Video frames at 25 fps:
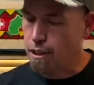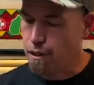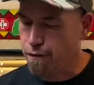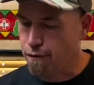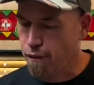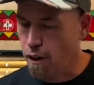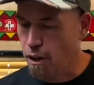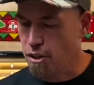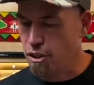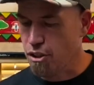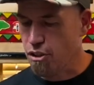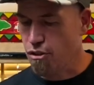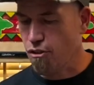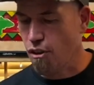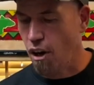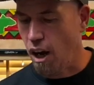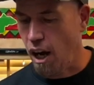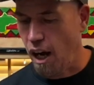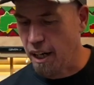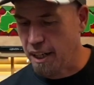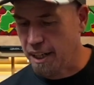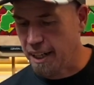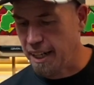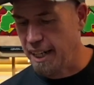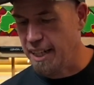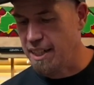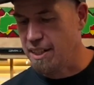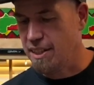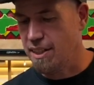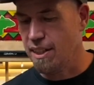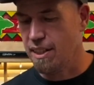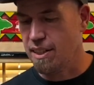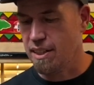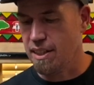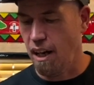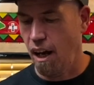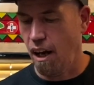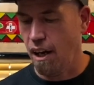front truck is
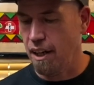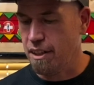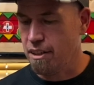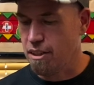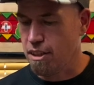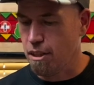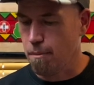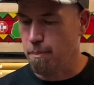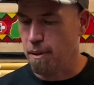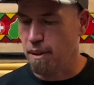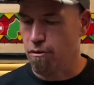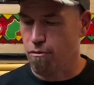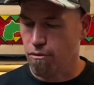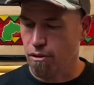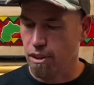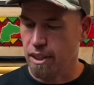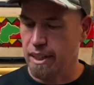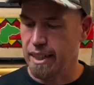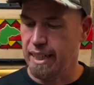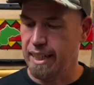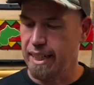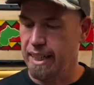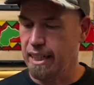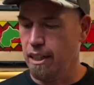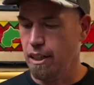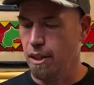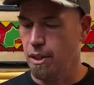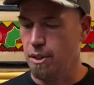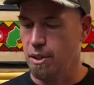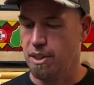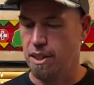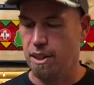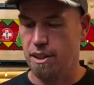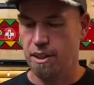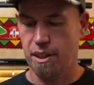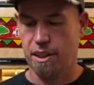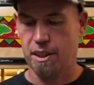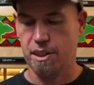designed to be really
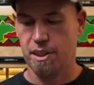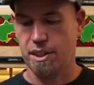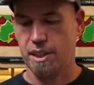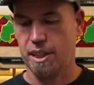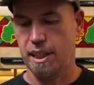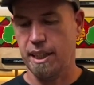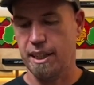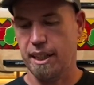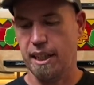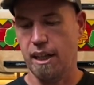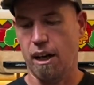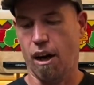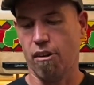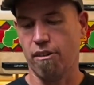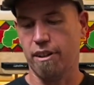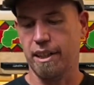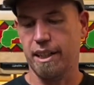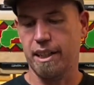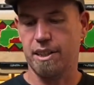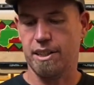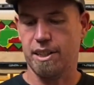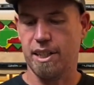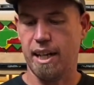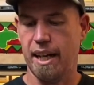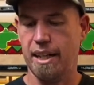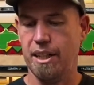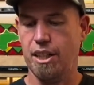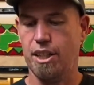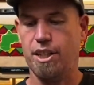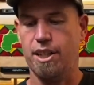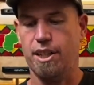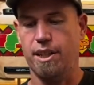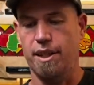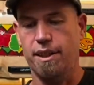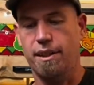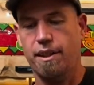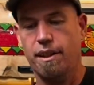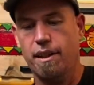loose, and you can see the
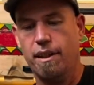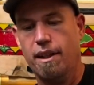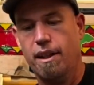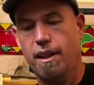orientation